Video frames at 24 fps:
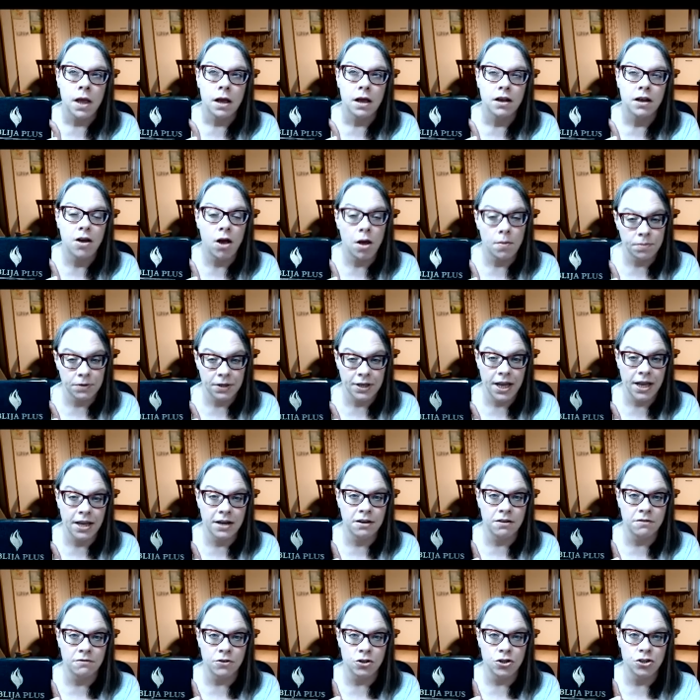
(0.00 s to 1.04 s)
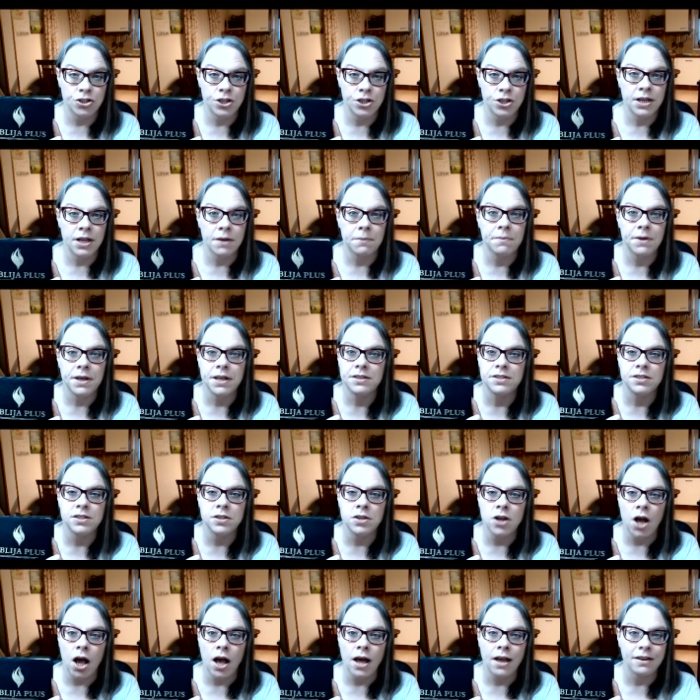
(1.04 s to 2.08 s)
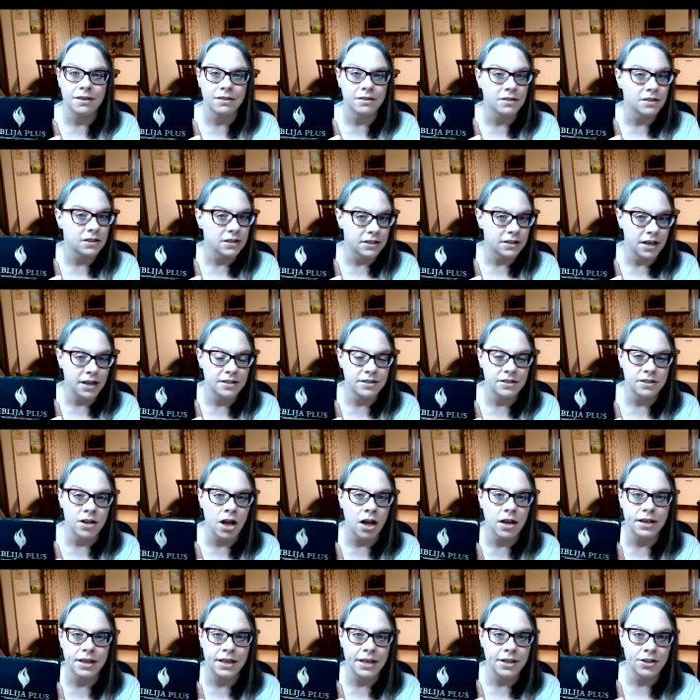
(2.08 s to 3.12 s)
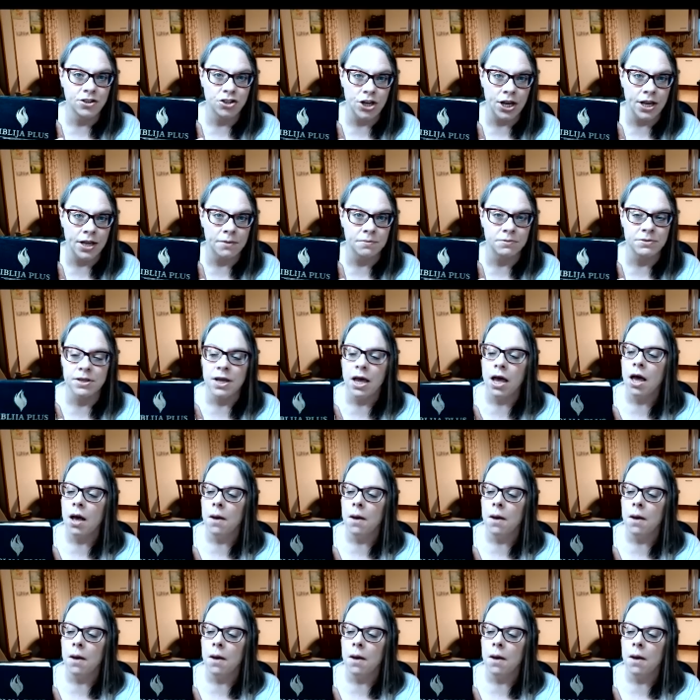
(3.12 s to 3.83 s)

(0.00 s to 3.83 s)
complicated version. It's not it's not King James,